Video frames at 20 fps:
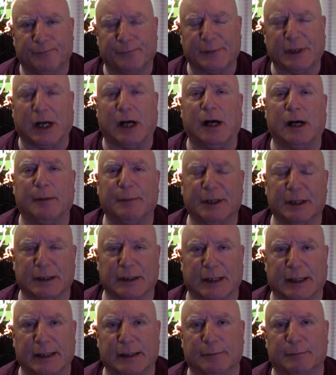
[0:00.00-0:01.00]
common
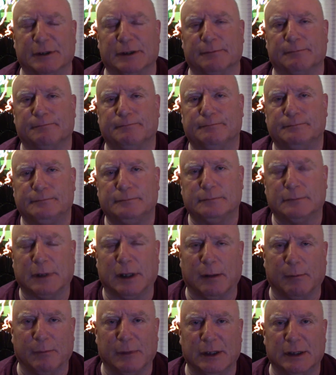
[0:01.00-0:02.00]
enlightenment
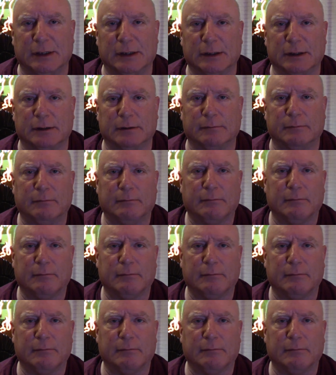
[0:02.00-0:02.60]
among